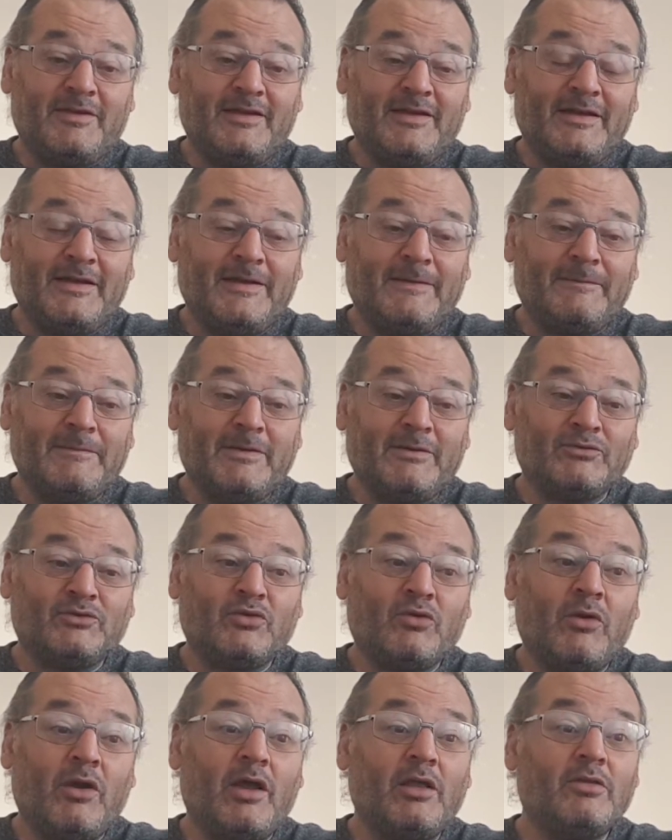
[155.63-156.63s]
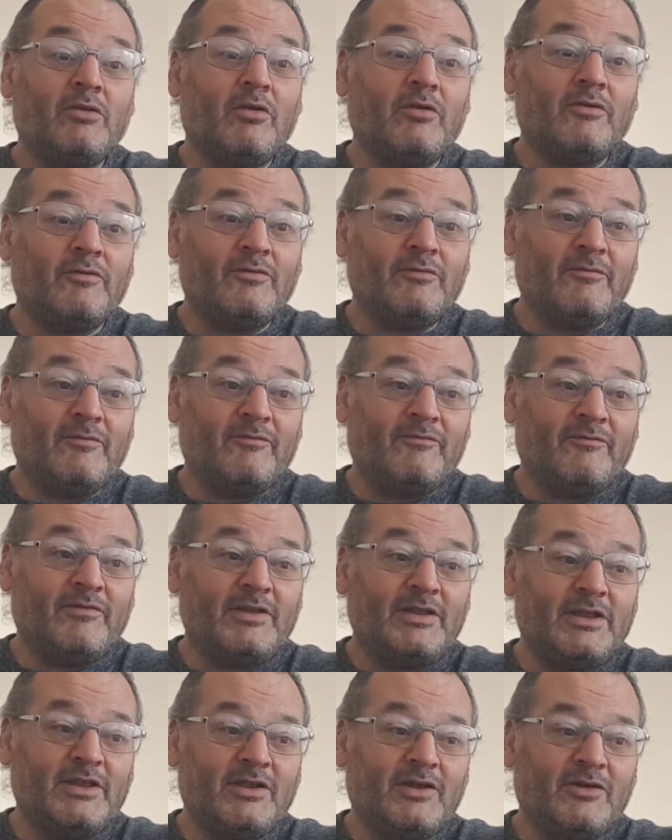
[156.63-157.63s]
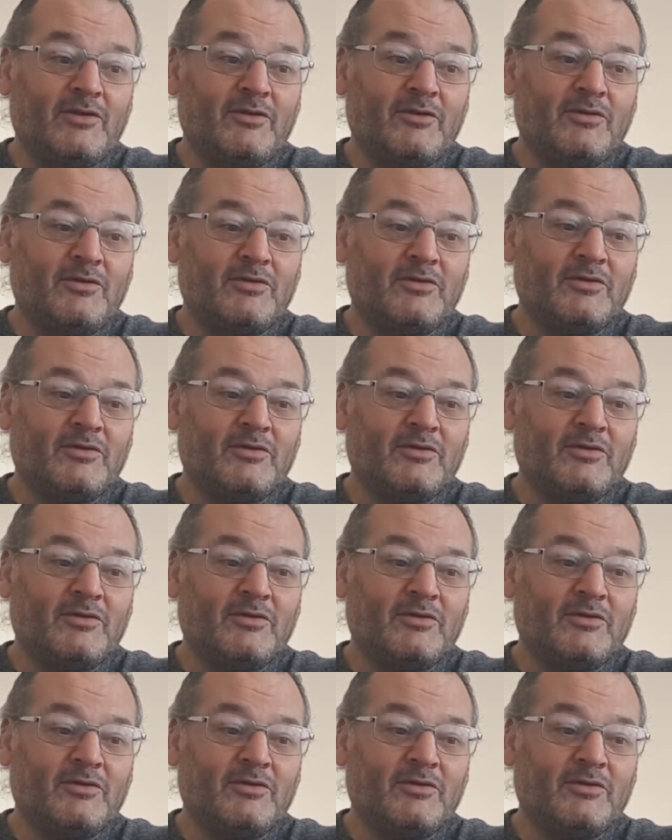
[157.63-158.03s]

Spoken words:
It was quite a long video.